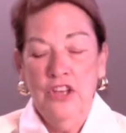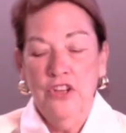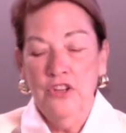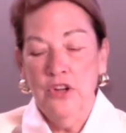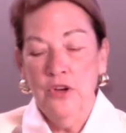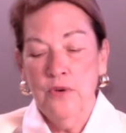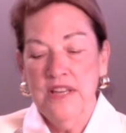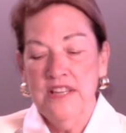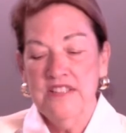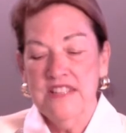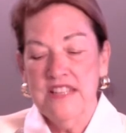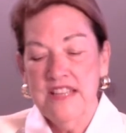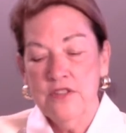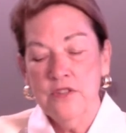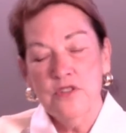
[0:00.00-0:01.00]
You know,
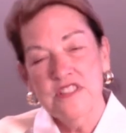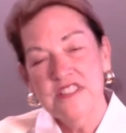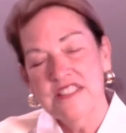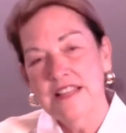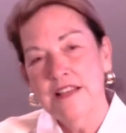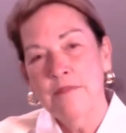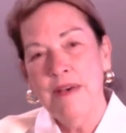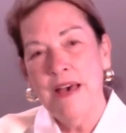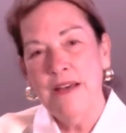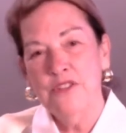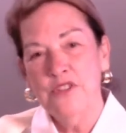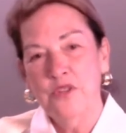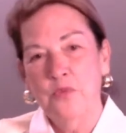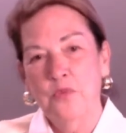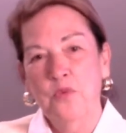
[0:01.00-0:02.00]
it's interesting
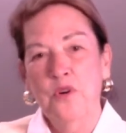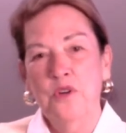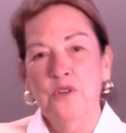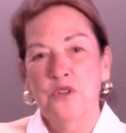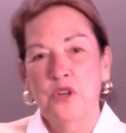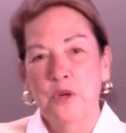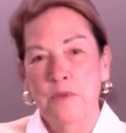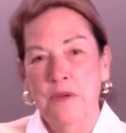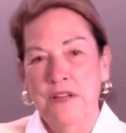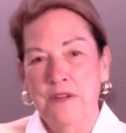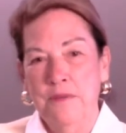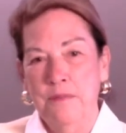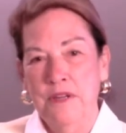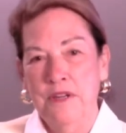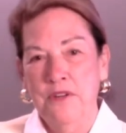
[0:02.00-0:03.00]
about your wardrobe
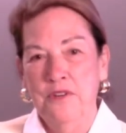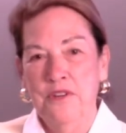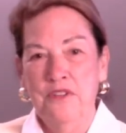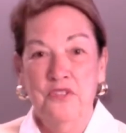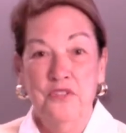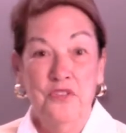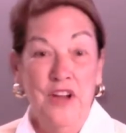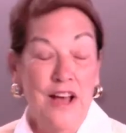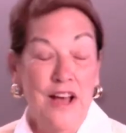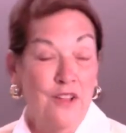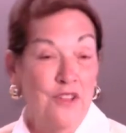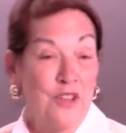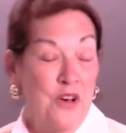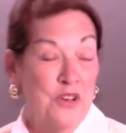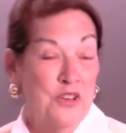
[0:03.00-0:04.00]
and appearance for
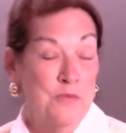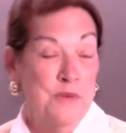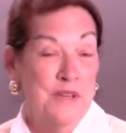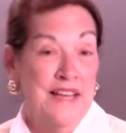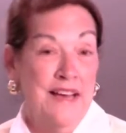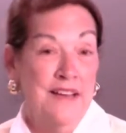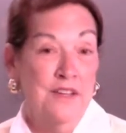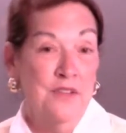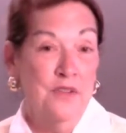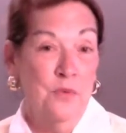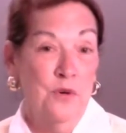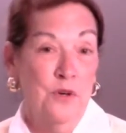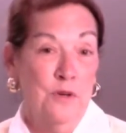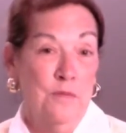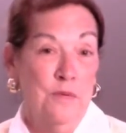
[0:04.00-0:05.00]
how long you've been out of the
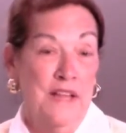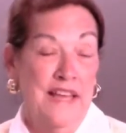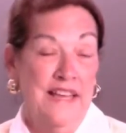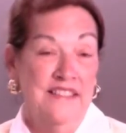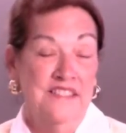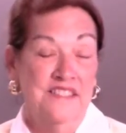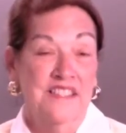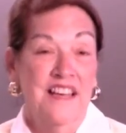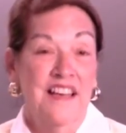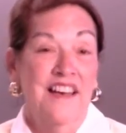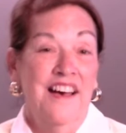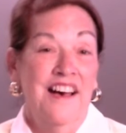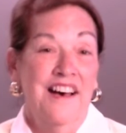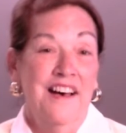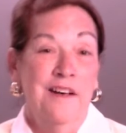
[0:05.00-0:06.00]
workplace.
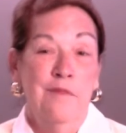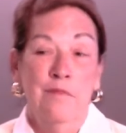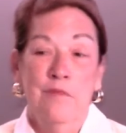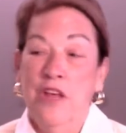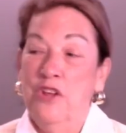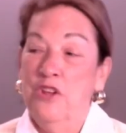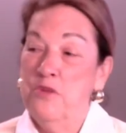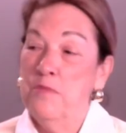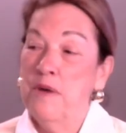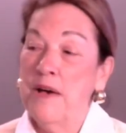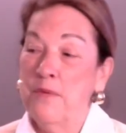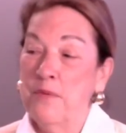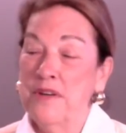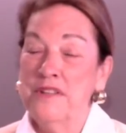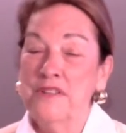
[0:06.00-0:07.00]
You
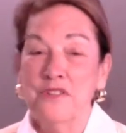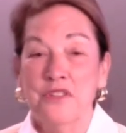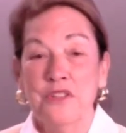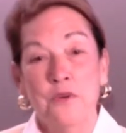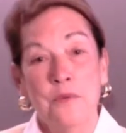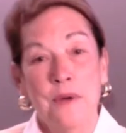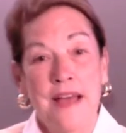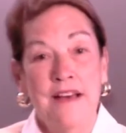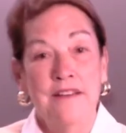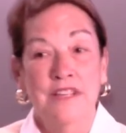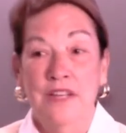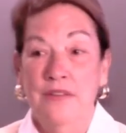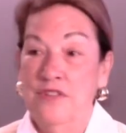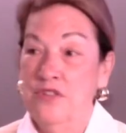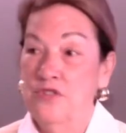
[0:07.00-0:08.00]
might want to look around,
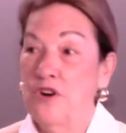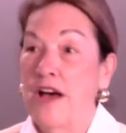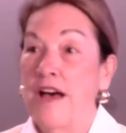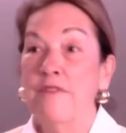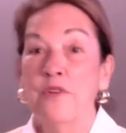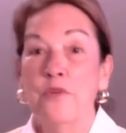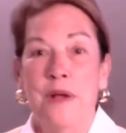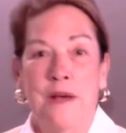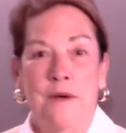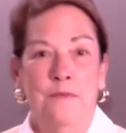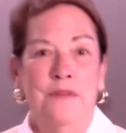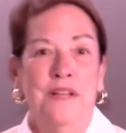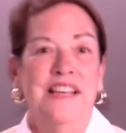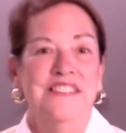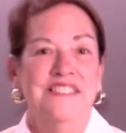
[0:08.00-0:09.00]
even drive
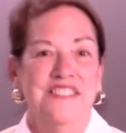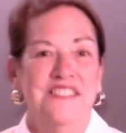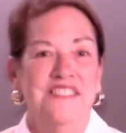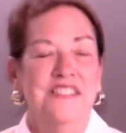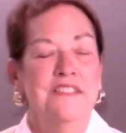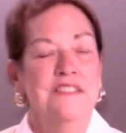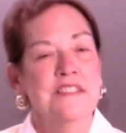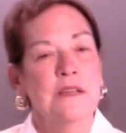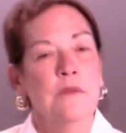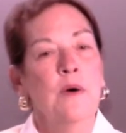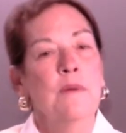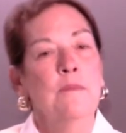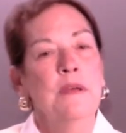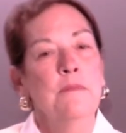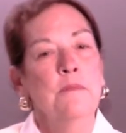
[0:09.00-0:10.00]
around places and see
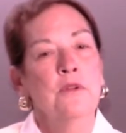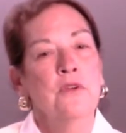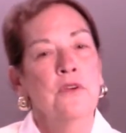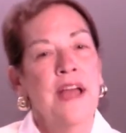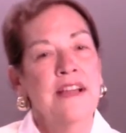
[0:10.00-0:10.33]
what people are